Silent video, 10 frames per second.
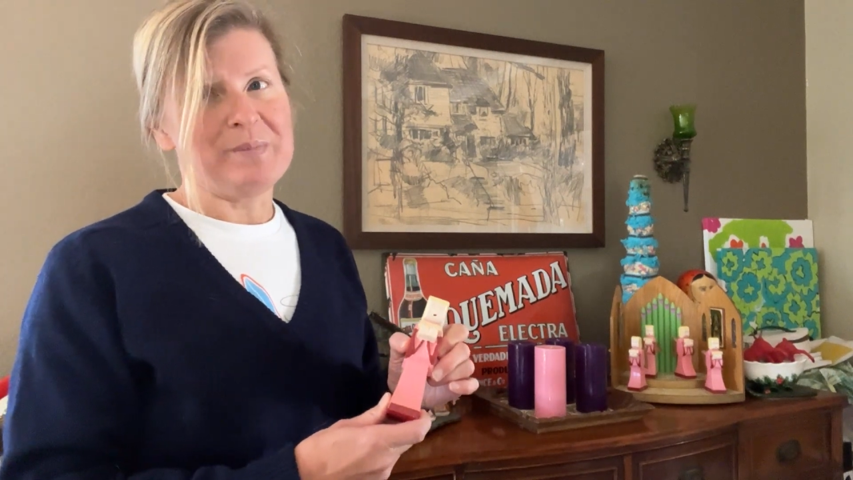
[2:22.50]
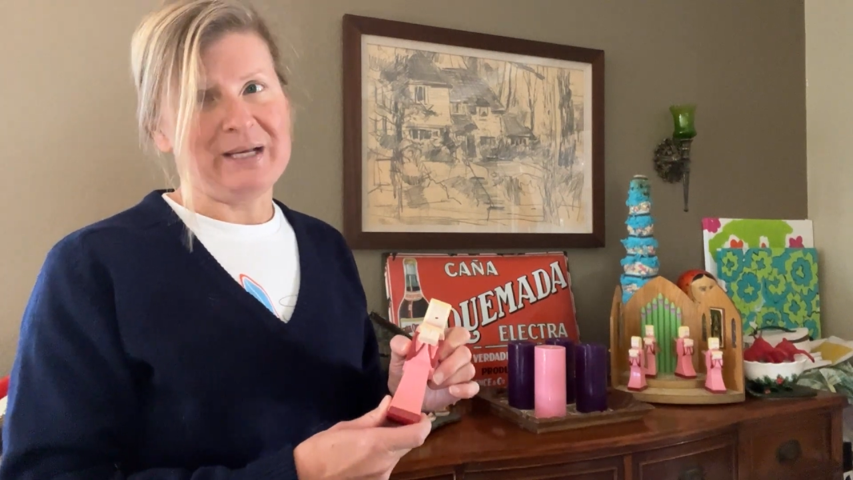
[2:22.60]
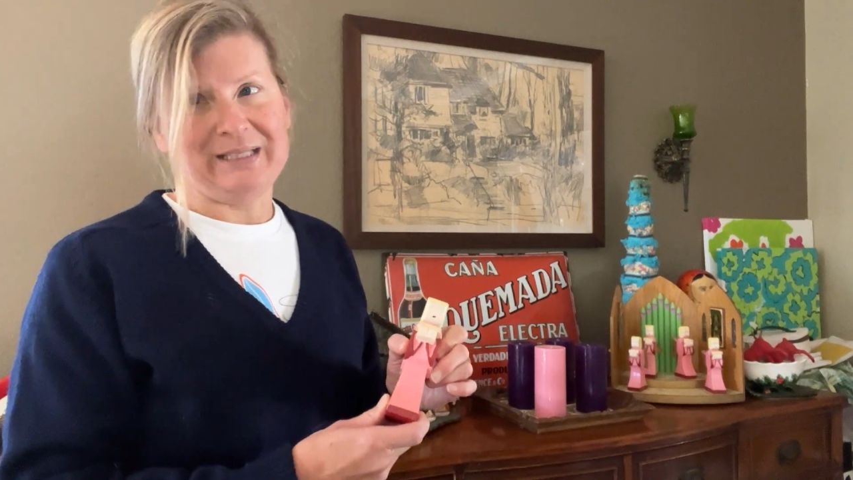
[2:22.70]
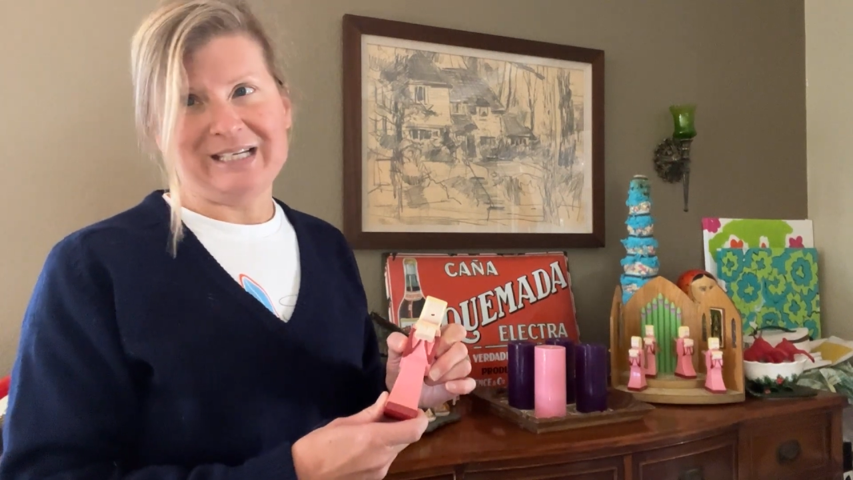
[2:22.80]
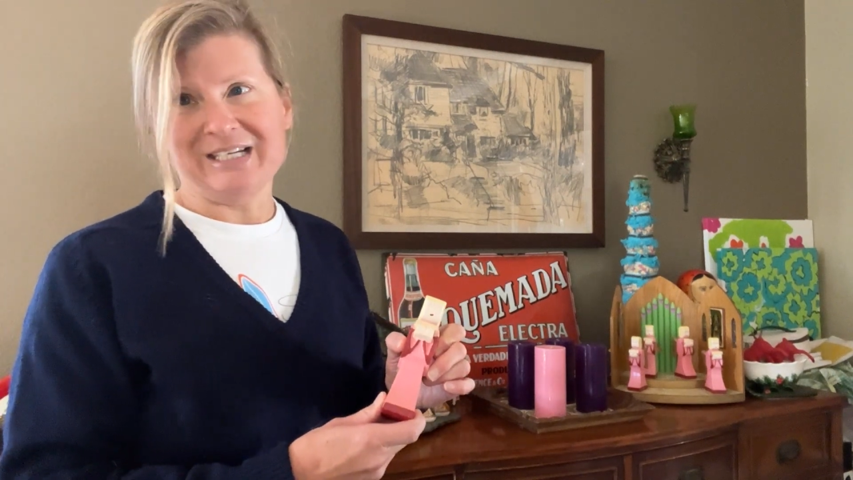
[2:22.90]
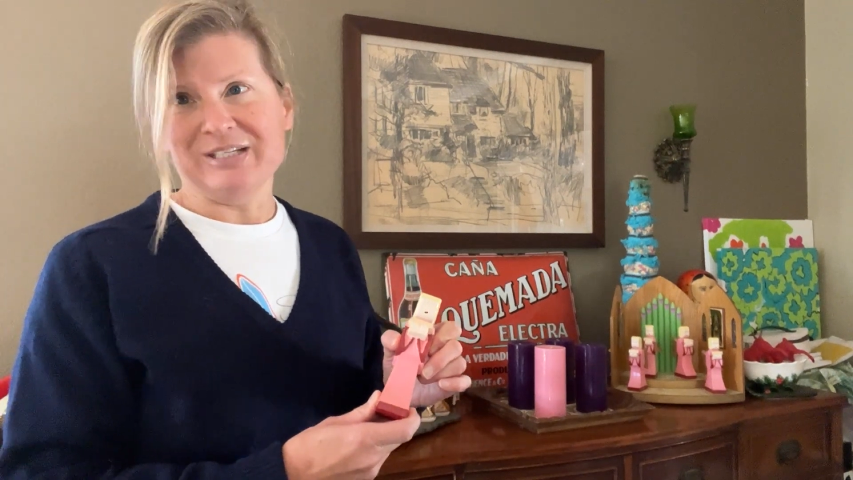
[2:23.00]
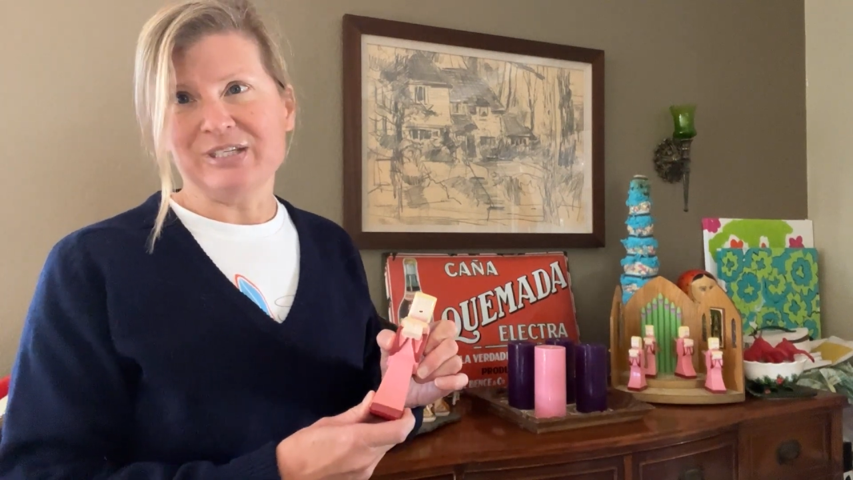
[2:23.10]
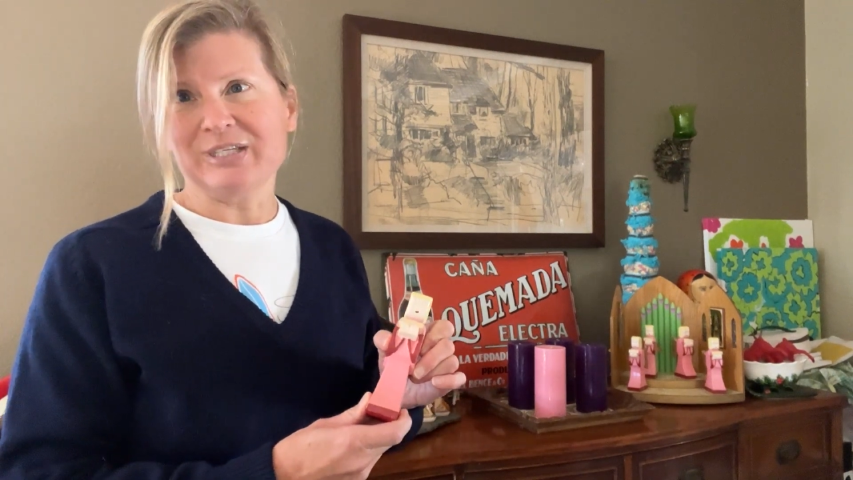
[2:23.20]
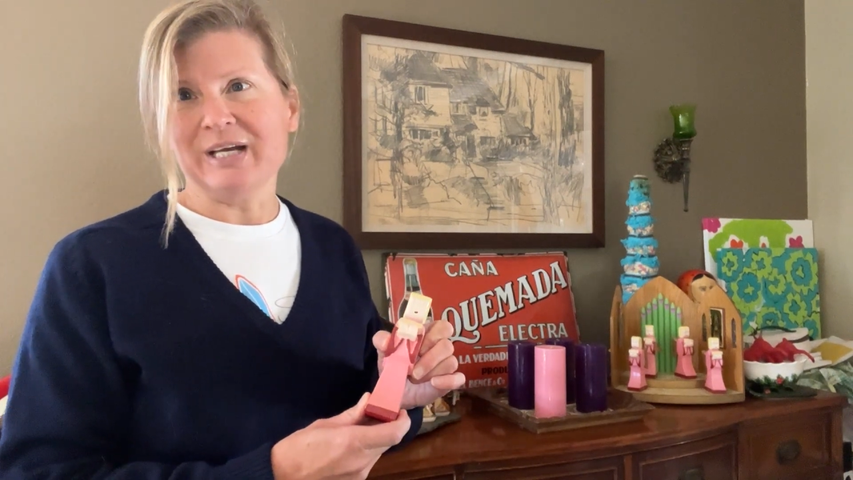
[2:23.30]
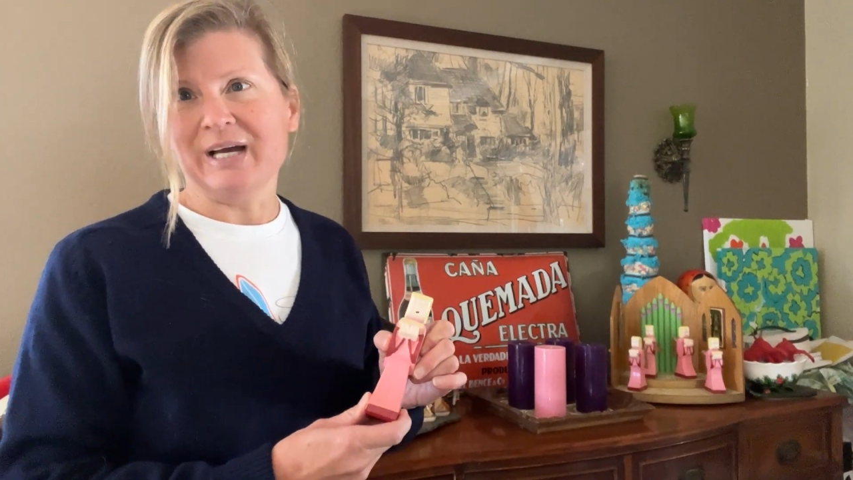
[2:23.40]
had
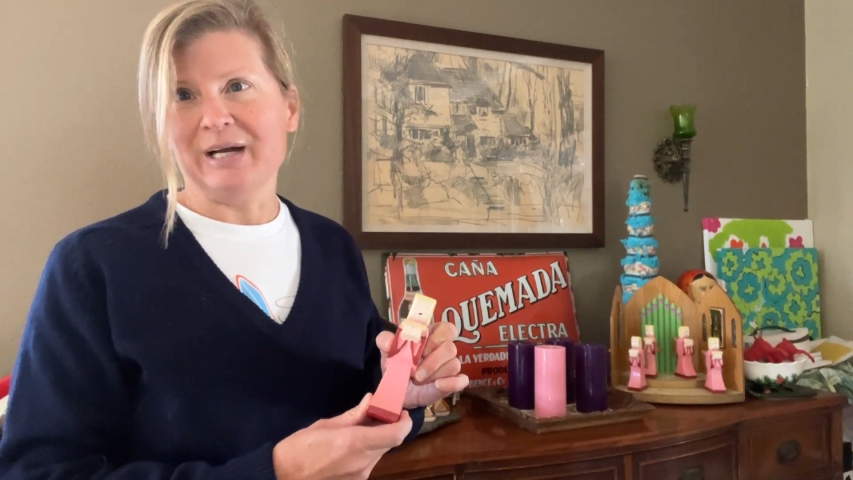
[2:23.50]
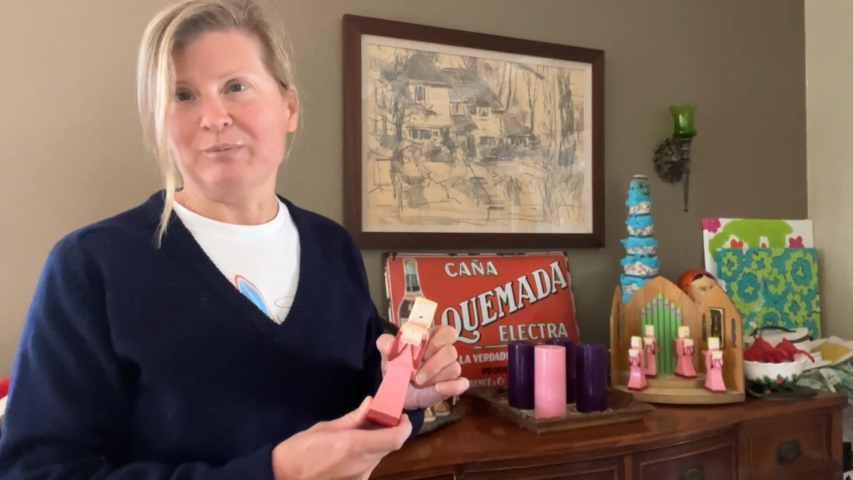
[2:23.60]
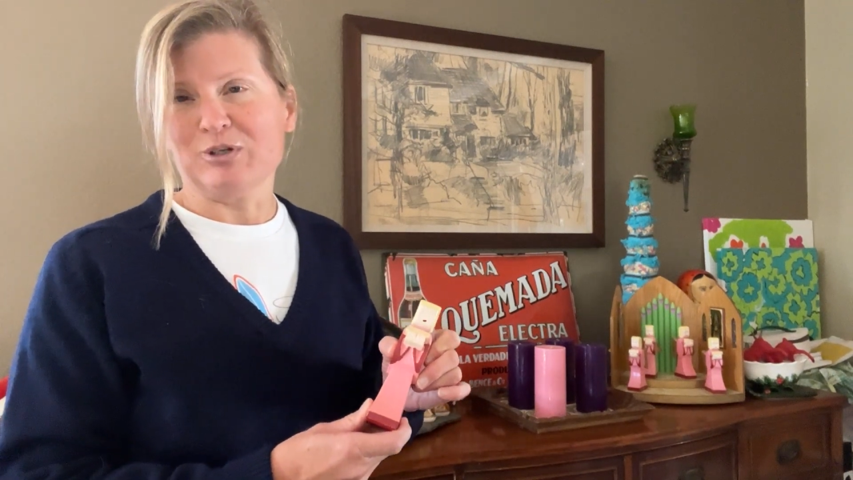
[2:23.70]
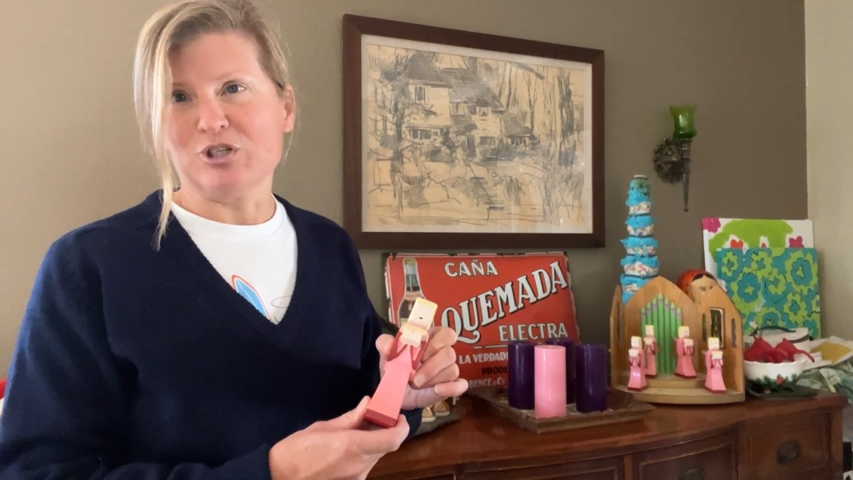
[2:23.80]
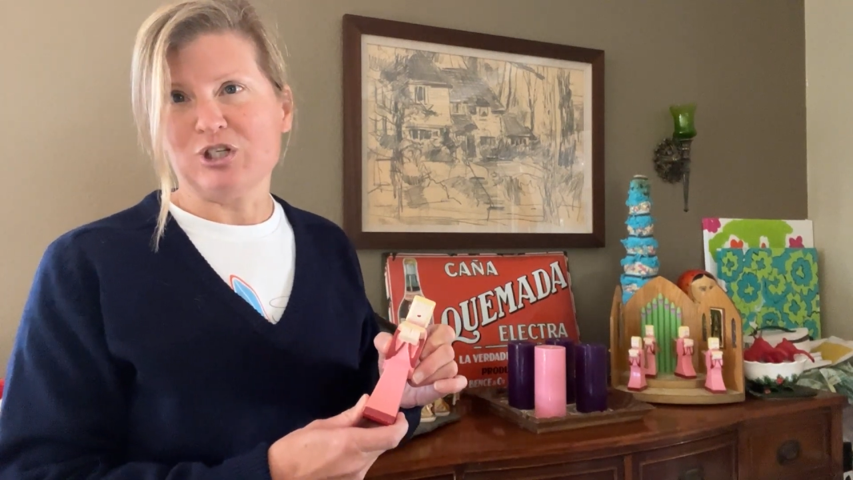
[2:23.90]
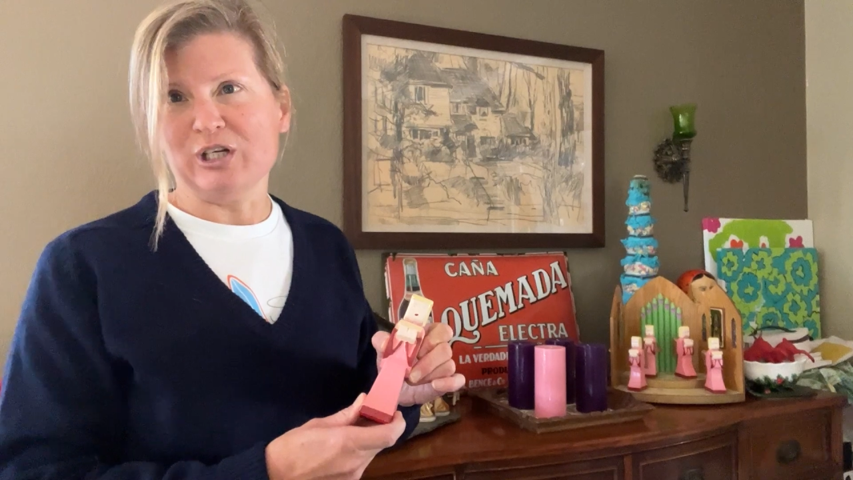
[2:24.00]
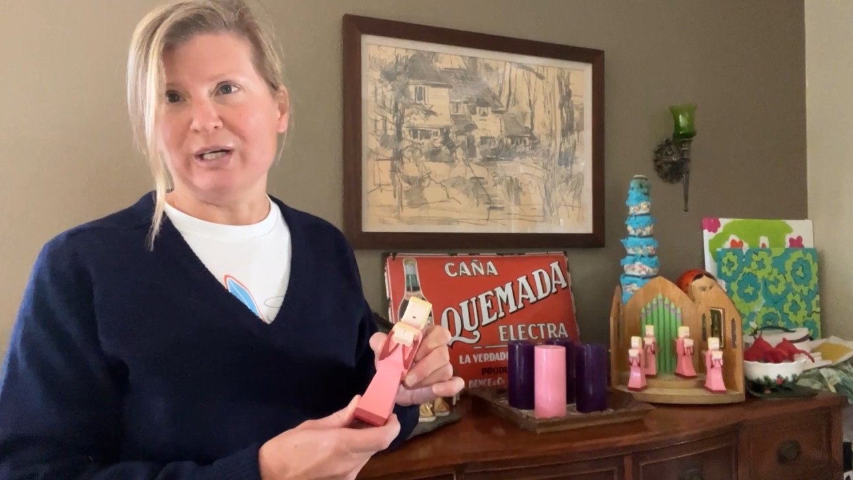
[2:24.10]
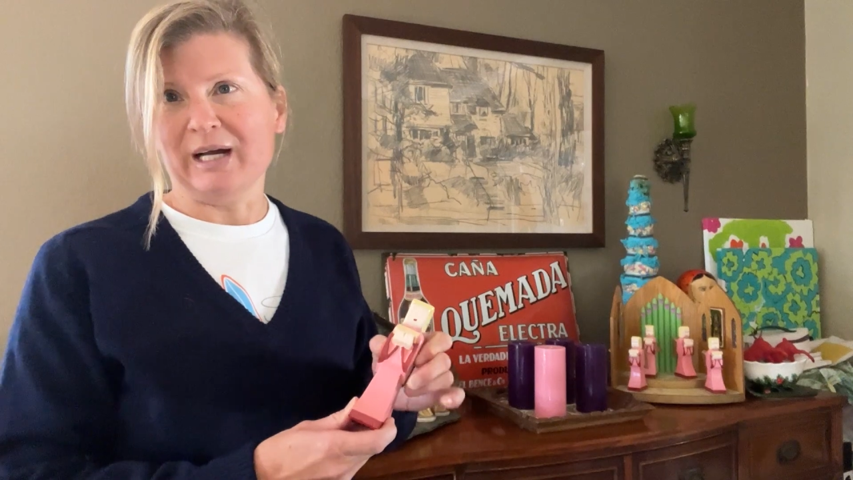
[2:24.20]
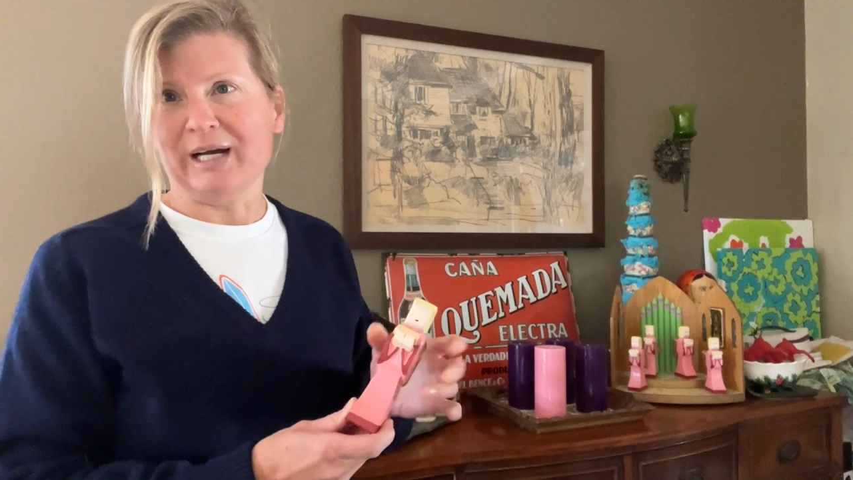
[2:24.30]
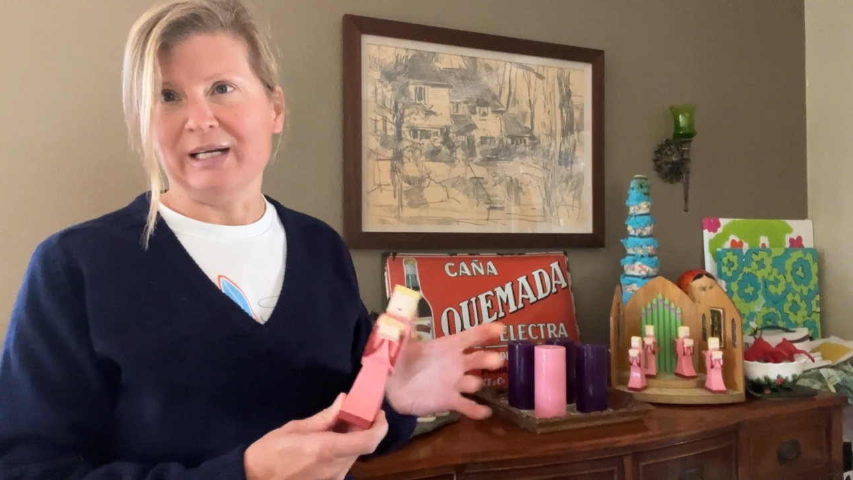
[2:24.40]
these, and when she
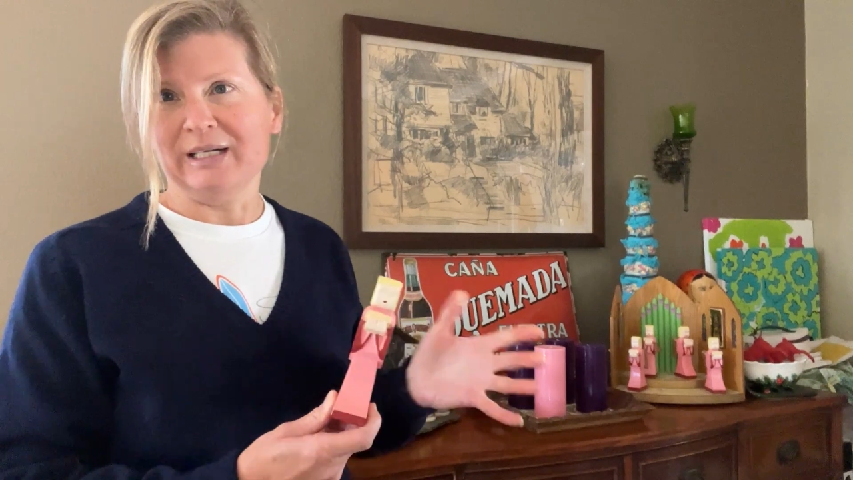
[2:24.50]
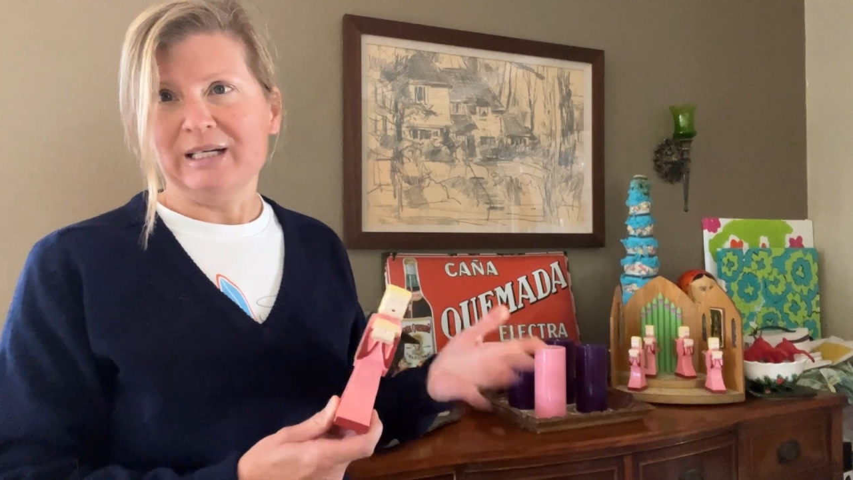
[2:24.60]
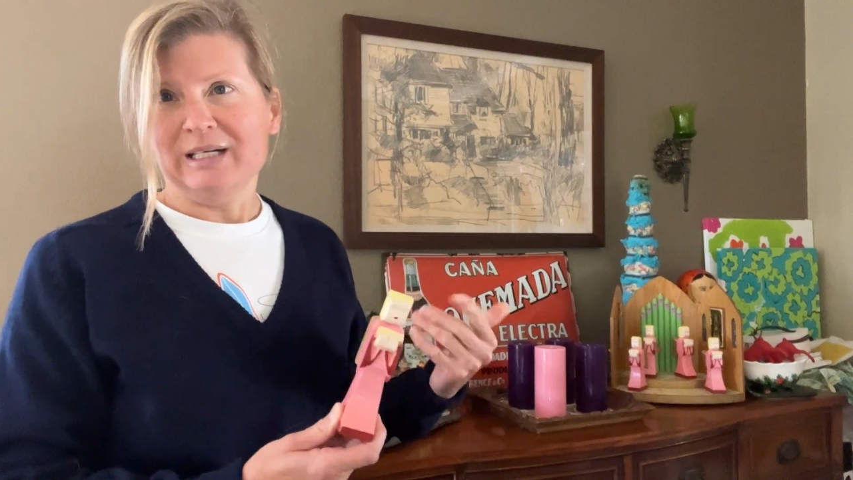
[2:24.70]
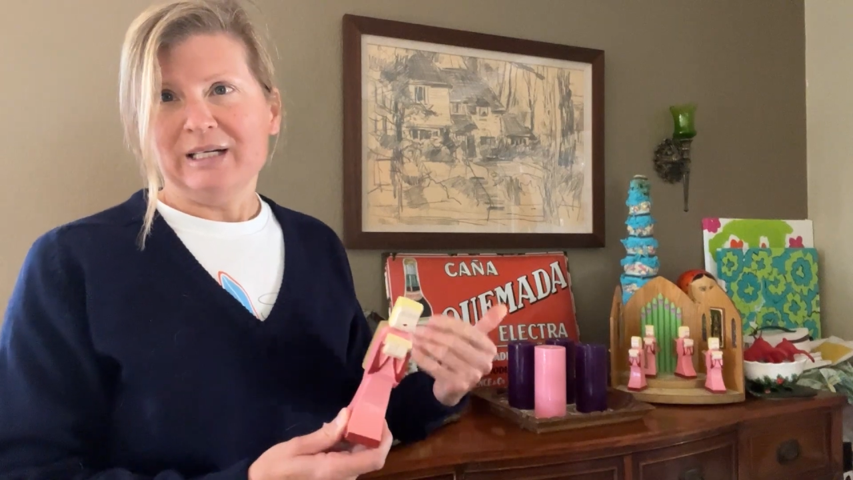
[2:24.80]
and I